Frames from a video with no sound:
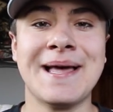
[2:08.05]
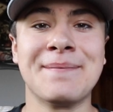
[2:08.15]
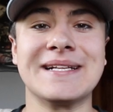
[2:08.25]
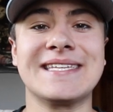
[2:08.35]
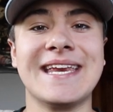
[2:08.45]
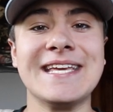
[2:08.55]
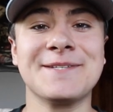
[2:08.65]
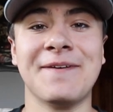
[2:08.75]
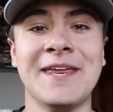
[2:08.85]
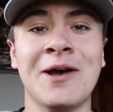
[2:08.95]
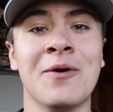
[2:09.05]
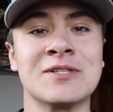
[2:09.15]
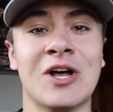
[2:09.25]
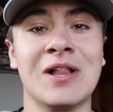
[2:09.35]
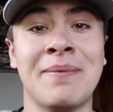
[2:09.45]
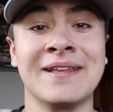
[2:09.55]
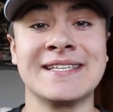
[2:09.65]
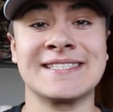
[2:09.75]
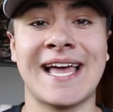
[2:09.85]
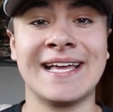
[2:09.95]
But today's video is all about
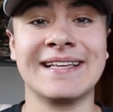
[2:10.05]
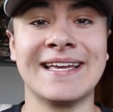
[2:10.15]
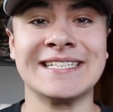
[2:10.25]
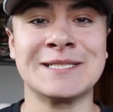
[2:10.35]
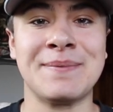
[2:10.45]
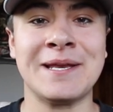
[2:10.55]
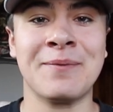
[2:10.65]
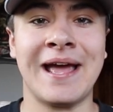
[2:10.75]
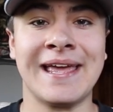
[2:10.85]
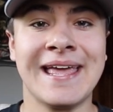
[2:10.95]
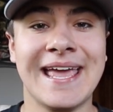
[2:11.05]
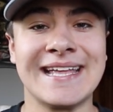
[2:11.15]
the Cycleland Speedway.